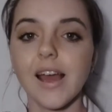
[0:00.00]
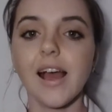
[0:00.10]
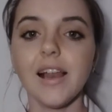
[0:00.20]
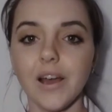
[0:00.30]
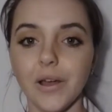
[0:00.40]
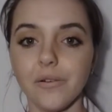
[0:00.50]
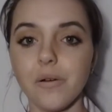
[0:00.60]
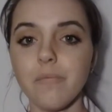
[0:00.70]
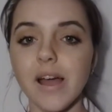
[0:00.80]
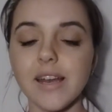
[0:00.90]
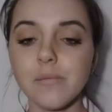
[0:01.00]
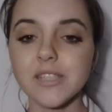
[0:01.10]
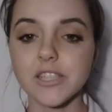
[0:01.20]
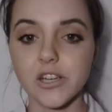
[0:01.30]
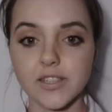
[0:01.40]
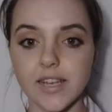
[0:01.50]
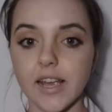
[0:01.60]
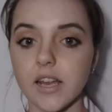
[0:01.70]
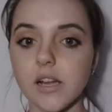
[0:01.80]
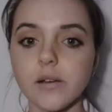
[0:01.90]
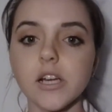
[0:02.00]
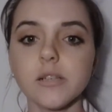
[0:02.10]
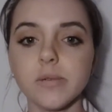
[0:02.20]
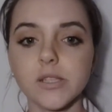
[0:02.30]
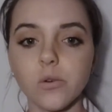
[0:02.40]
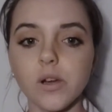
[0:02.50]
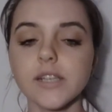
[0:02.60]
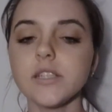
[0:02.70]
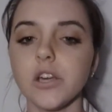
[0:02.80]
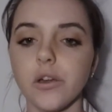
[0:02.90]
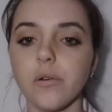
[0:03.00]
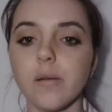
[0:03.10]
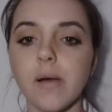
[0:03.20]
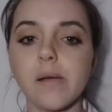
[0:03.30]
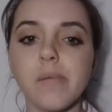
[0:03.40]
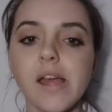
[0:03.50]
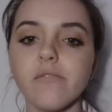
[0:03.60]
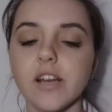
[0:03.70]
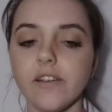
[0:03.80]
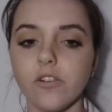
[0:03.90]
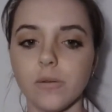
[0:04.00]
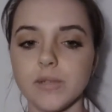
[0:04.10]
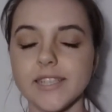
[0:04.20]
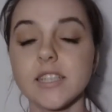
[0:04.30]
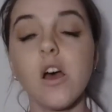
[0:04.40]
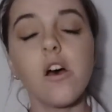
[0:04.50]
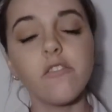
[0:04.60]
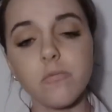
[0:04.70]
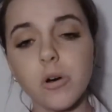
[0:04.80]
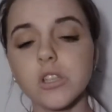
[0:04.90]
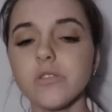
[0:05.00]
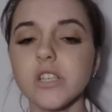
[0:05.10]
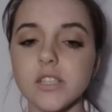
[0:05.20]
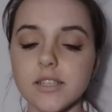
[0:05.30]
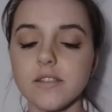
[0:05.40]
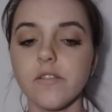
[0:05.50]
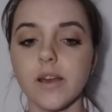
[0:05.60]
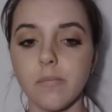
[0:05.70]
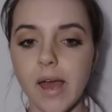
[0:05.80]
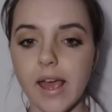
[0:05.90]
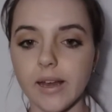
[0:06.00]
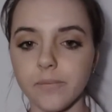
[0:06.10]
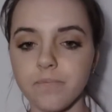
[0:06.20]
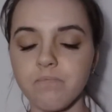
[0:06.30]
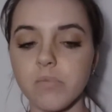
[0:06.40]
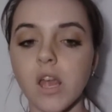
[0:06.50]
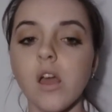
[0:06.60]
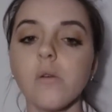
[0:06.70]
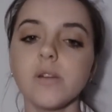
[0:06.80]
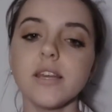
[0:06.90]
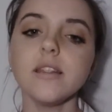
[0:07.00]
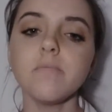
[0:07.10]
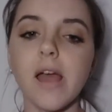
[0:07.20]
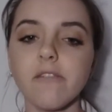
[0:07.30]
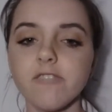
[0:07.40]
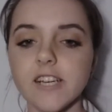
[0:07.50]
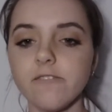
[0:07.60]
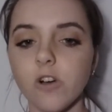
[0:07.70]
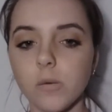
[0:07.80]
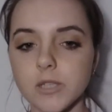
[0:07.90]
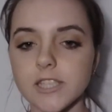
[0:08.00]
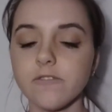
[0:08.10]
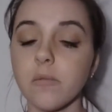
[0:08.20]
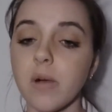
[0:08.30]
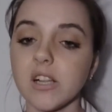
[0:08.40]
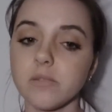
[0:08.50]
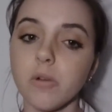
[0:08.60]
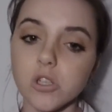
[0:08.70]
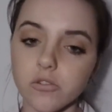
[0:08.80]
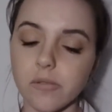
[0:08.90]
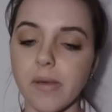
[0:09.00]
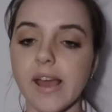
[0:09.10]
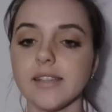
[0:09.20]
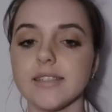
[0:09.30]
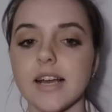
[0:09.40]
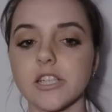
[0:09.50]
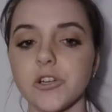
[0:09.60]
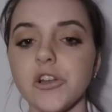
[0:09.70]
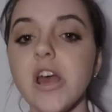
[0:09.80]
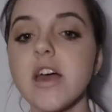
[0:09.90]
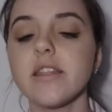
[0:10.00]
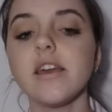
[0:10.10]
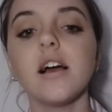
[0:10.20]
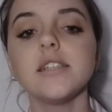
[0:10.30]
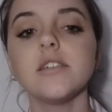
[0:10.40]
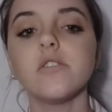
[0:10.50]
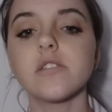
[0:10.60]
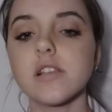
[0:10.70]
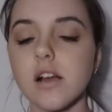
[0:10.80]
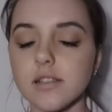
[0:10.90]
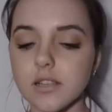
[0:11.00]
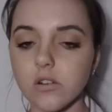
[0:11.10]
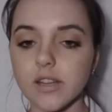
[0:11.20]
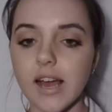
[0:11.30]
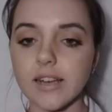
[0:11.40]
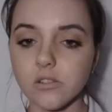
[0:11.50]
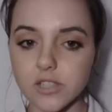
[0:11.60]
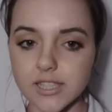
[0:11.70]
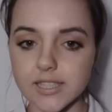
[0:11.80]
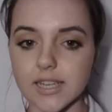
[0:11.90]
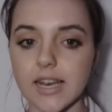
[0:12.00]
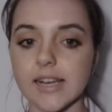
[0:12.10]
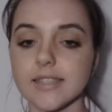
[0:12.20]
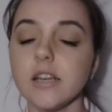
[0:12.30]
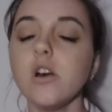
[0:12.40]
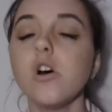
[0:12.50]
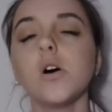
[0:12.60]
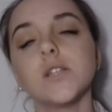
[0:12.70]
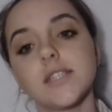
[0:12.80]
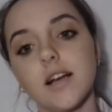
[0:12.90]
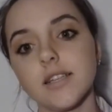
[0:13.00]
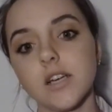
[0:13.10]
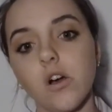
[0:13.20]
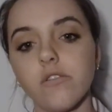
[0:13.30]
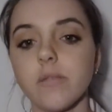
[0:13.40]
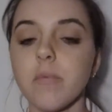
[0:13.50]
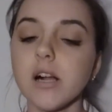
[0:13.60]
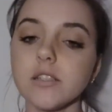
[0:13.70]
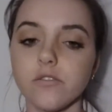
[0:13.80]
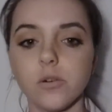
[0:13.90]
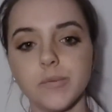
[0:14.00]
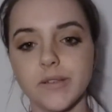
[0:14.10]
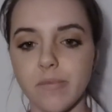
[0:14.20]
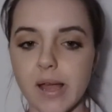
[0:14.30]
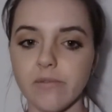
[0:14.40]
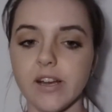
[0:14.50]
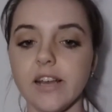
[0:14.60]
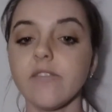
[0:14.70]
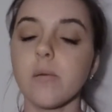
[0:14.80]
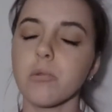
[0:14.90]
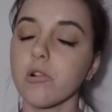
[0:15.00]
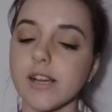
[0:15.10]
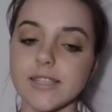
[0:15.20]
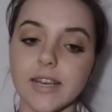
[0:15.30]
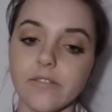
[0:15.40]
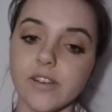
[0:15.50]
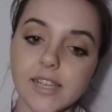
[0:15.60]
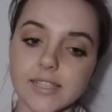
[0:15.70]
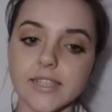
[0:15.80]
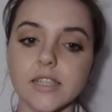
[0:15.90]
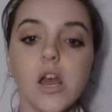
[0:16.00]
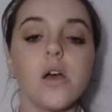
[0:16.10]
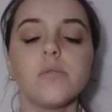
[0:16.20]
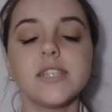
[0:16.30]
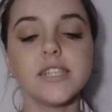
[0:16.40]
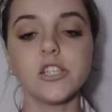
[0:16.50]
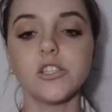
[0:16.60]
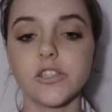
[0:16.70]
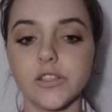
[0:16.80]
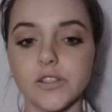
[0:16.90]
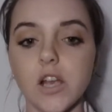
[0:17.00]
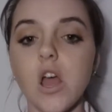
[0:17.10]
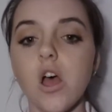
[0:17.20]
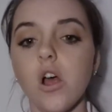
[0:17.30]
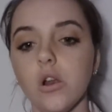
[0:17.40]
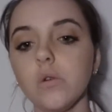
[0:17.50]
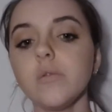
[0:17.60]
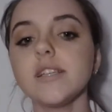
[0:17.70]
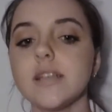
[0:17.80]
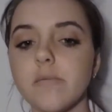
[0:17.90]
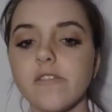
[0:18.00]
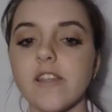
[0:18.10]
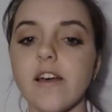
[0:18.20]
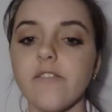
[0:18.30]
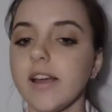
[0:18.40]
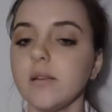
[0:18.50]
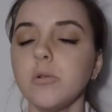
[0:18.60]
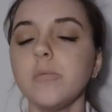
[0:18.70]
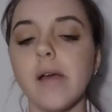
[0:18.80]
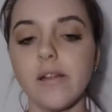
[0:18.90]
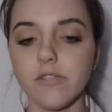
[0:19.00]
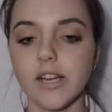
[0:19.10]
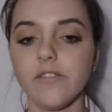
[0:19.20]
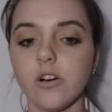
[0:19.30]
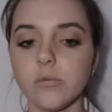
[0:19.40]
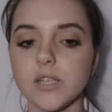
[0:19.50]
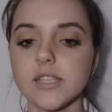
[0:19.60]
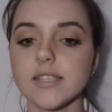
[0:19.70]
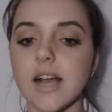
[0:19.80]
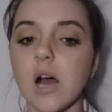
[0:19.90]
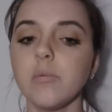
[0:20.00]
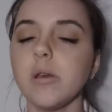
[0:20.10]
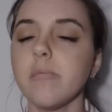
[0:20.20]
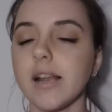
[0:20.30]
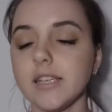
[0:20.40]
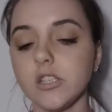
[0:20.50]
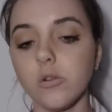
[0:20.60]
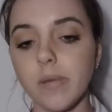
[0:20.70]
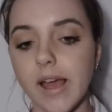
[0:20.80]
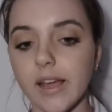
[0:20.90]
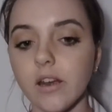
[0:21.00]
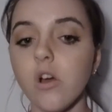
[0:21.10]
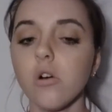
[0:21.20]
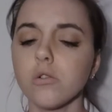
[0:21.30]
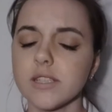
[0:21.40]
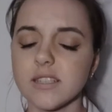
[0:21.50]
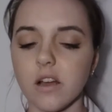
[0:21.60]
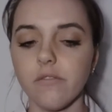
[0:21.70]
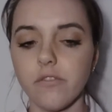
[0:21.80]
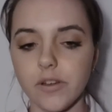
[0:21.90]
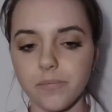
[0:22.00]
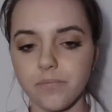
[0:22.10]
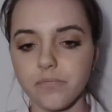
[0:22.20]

Hello, my name is Josie and I'm going to be talking to you about pain relief options for moderate to severe pain. Within the pain relief options for mild to moderate pain section, the idea of starting on the analgesia ladder or starting off with milder forms of pain relief and progressing if needed was introduced, along with some of the available pain relief options to help you manage your pain or discomfort.